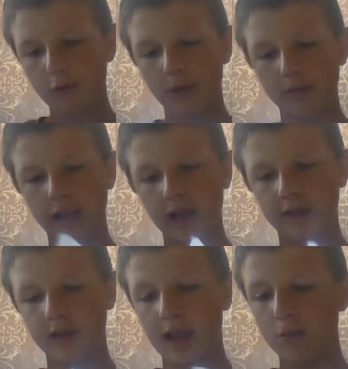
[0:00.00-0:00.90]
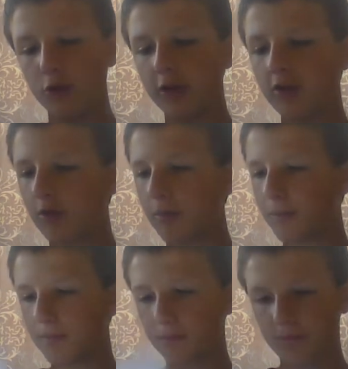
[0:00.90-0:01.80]
From the ACA movies?
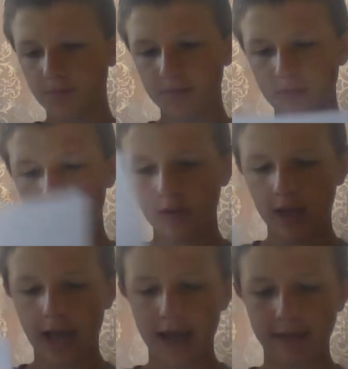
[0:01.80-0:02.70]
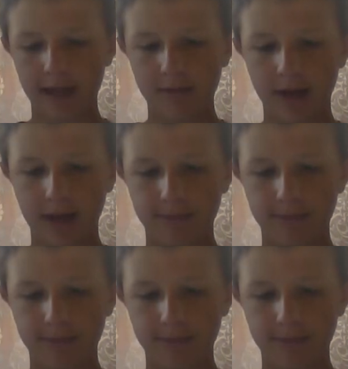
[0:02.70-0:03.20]
The guy that,